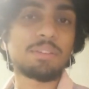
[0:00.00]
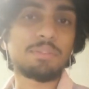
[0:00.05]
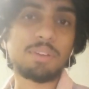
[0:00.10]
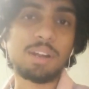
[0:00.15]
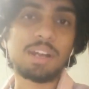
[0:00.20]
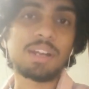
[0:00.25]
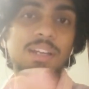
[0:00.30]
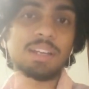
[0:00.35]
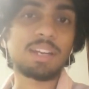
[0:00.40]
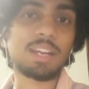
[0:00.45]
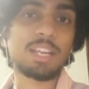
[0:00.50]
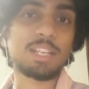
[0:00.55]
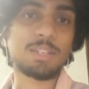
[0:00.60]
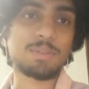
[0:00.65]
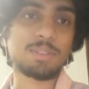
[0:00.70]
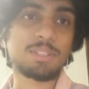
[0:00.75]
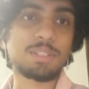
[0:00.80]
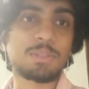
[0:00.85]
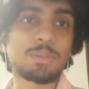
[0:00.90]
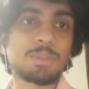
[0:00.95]
for
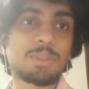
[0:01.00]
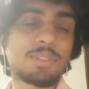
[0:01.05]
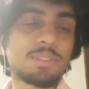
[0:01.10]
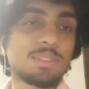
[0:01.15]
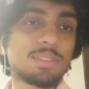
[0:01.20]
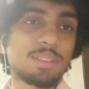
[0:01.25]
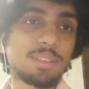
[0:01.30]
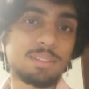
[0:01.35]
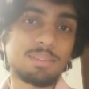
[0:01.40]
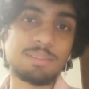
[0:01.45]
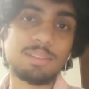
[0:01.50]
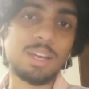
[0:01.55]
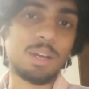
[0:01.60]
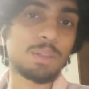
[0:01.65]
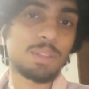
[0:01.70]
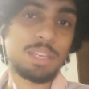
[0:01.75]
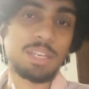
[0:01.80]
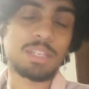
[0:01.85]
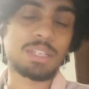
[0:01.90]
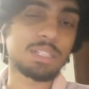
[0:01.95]
undergraduate students and
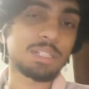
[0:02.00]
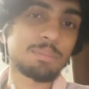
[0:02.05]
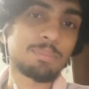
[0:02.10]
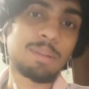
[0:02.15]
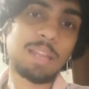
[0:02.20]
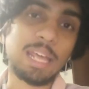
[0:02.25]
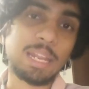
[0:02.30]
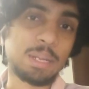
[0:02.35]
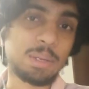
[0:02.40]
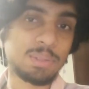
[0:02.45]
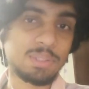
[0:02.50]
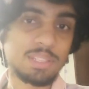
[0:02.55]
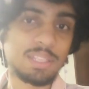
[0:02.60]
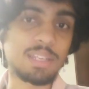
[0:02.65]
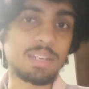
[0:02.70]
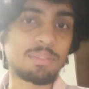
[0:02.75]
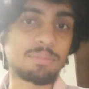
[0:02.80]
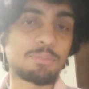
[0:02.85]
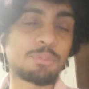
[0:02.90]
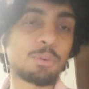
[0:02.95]
how they could plan out
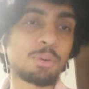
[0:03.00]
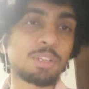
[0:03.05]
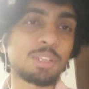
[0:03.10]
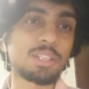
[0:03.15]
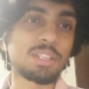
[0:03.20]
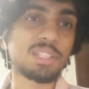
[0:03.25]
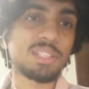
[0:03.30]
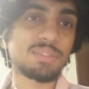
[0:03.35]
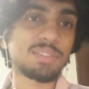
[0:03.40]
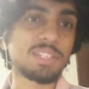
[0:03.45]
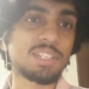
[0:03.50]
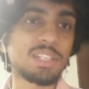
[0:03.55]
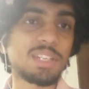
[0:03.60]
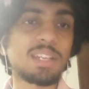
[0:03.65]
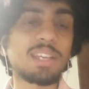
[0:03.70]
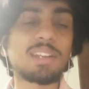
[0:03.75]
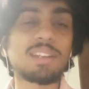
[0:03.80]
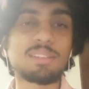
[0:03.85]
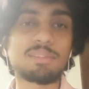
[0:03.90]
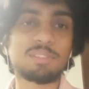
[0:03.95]
their four years of
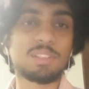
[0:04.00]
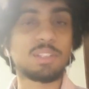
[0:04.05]
engineering.